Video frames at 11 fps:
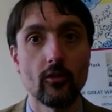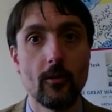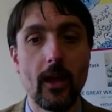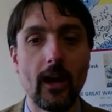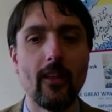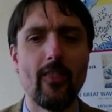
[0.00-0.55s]

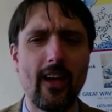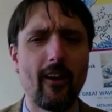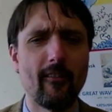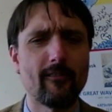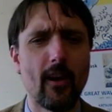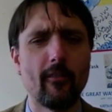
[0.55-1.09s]
And they have
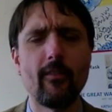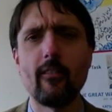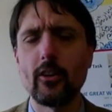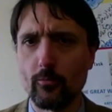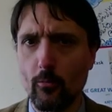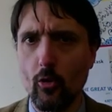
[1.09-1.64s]
a very
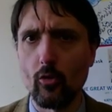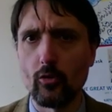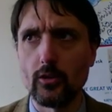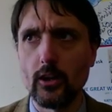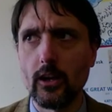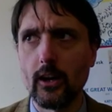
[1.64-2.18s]
small
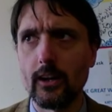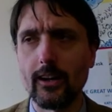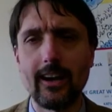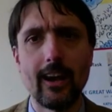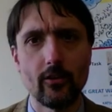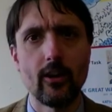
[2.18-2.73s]

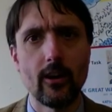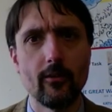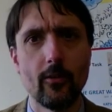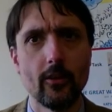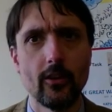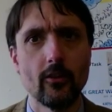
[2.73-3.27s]
category
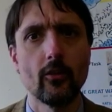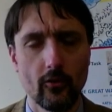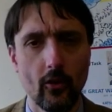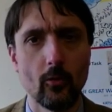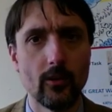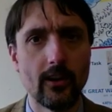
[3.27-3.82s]
that is
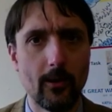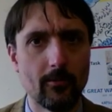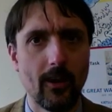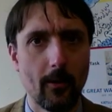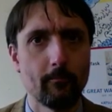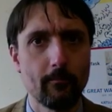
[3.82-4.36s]
solely Lib
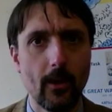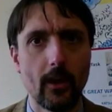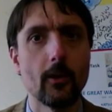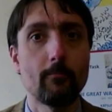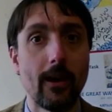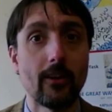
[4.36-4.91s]
Dem,
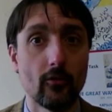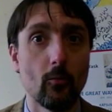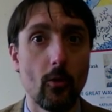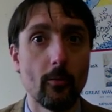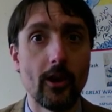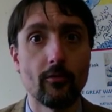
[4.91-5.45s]
based on what
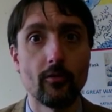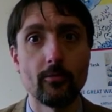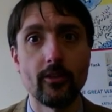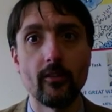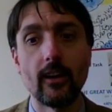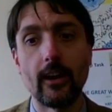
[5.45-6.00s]
we know from
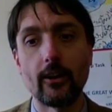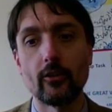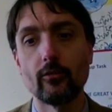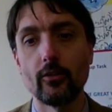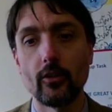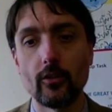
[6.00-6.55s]
general election
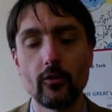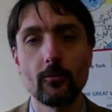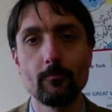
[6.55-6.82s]
results.